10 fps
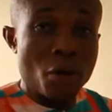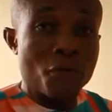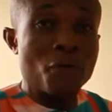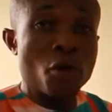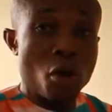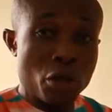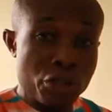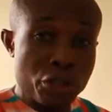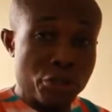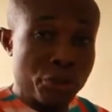of
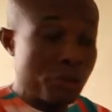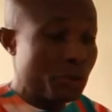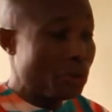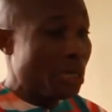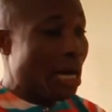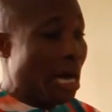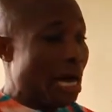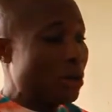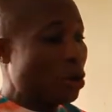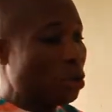longitude,
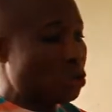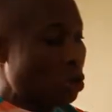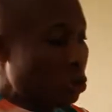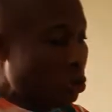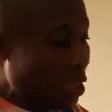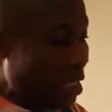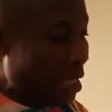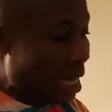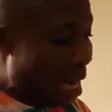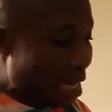and also using
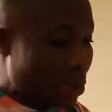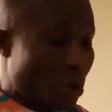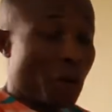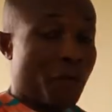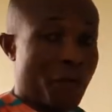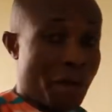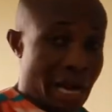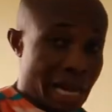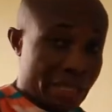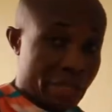the lines of
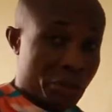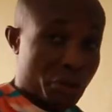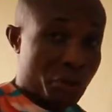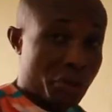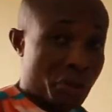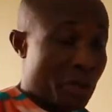latitude,